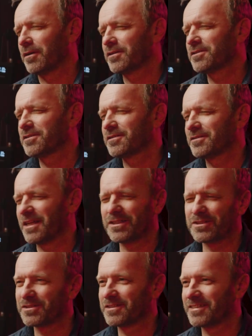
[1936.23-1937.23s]
us. That
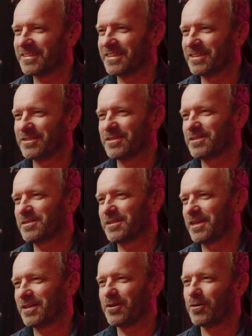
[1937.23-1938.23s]
just gets us
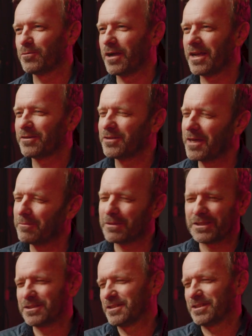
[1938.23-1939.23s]
like all riled up.
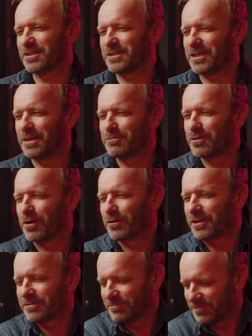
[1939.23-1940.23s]
Let's just keep drawing.